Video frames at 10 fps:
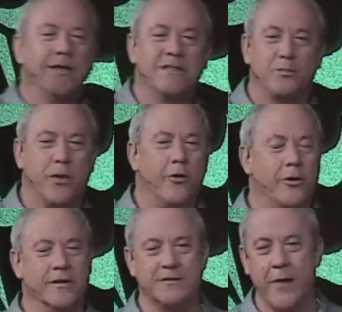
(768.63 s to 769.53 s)
these
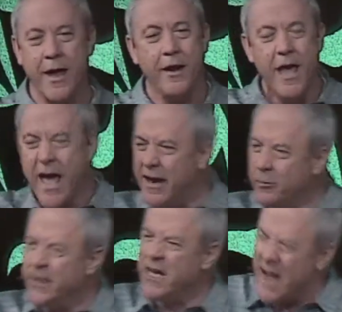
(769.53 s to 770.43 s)
burdens, man, and it
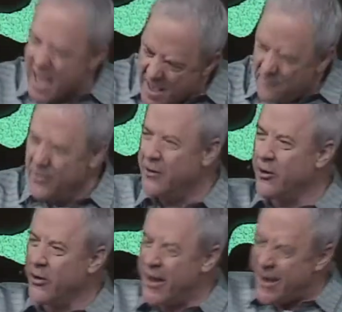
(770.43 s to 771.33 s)
would get
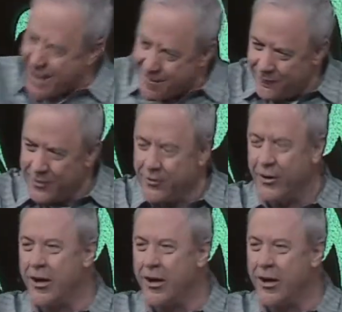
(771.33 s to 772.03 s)
heavier and heavier.